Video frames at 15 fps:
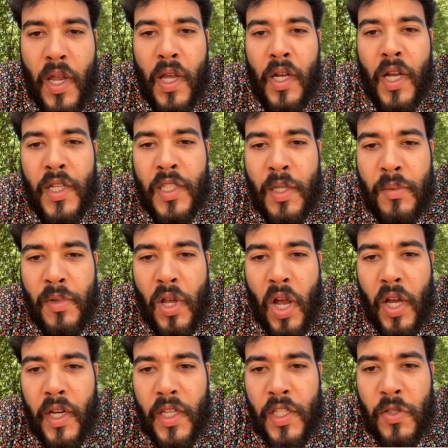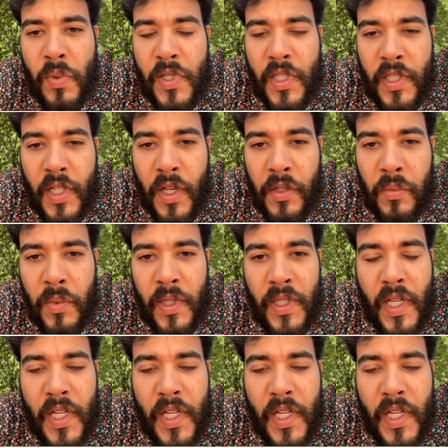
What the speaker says: Custom awnings was another one.